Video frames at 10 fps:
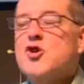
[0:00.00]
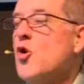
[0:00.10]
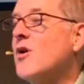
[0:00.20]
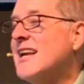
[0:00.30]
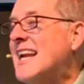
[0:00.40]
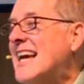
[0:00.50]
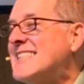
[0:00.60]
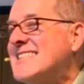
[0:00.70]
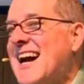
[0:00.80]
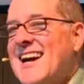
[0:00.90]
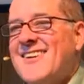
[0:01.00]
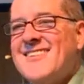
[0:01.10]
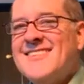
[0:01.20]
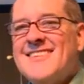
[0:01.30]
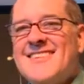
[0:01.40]
You're in
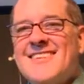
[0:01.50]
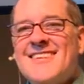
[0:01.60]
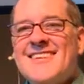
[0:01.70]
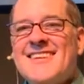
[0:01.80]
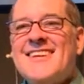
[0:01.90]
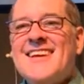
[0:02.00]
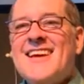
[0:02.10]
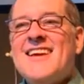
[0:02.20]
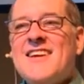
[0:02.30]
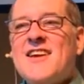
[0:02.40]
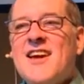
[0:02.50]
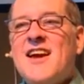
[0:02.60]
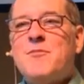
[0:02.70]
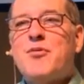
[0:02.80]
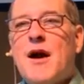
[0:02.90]
exile.
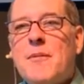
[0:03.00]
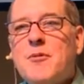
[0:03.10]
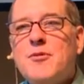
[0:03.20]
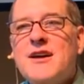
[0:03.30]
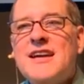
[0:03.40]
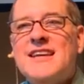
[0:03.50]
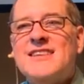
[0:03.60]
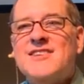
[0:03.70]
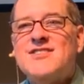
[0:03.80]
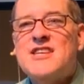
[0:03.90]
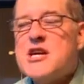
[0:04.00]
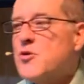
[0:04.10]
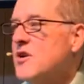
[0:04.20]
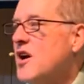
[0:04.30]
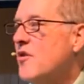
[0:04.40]
And probably in the
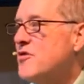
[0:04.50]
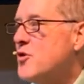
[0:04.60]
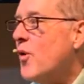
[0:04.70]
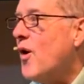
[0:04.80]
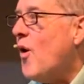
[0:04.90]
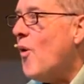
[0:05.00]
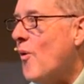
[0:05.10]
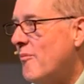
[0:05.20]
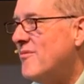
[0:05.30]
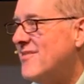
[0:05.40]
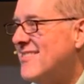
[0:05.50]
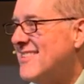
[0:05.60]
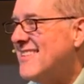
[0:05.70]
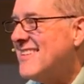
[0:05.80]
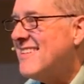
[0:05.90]
secret of your home,
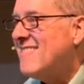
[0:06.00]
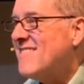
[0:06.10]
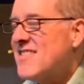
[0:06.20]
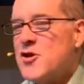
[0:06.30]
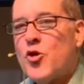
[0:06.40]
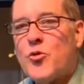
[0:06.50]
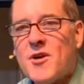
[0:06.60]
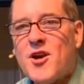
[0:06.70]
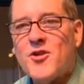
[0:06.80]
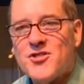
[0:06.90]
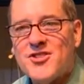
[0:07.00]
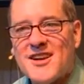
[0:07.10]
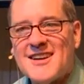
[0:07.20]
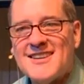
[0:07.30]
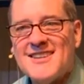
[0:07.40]
you're
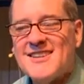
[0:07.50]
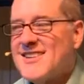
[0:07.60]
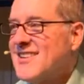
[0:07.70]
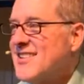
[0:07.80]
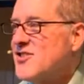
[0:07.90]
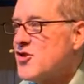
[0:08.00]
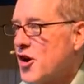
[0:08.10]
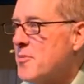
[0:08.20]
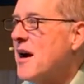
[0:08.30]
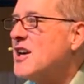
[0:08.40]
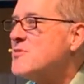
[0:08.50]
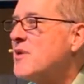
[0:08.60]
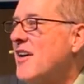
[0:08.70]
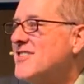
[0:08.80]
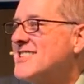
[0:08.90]
rehearsing
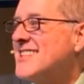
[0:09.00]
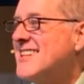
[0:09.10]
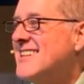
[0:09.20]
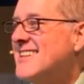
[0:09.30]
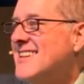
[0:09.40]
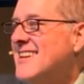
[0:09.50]
Jeremiah's prophecy.